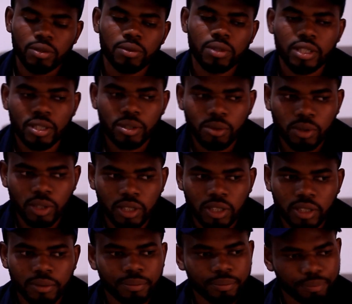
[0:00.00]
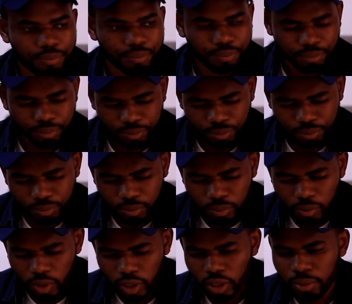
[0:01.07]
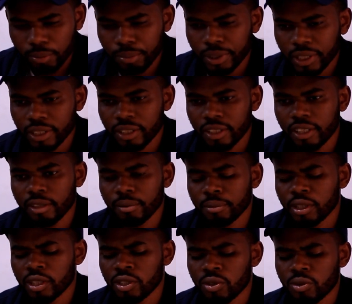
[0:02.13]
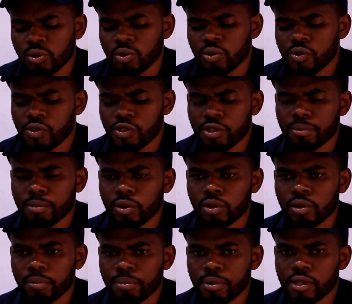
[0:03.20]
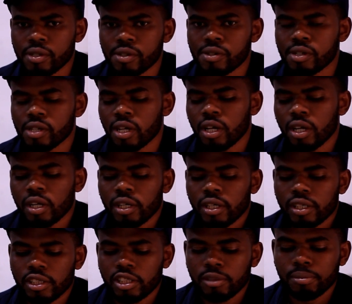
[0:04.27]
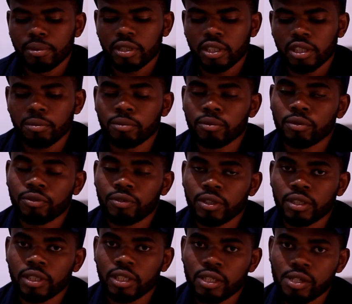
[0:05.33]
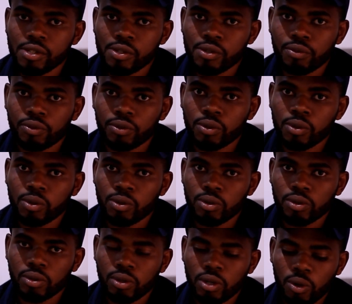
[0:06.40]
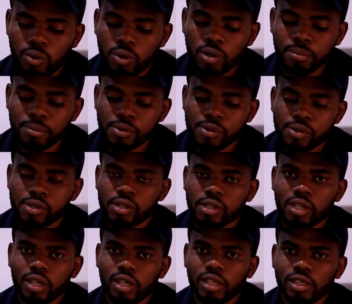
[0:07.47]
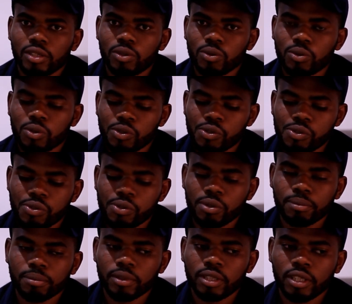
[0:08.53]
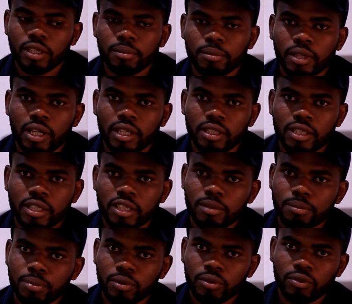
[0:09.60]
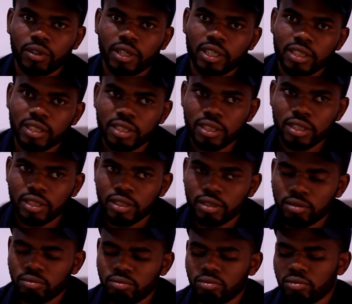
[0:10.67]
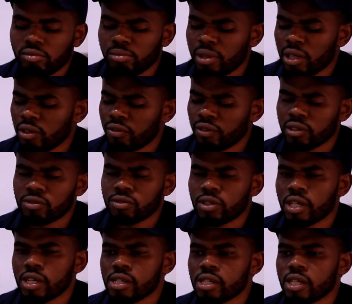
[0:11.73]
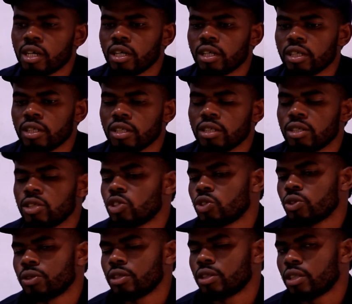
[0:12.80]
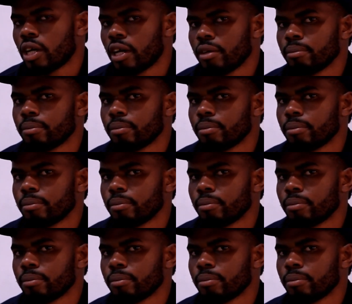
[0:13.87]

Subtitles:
we break them into smaller pieces, it became very easy for worms to consume them and then provide the biofertilizer in a short time.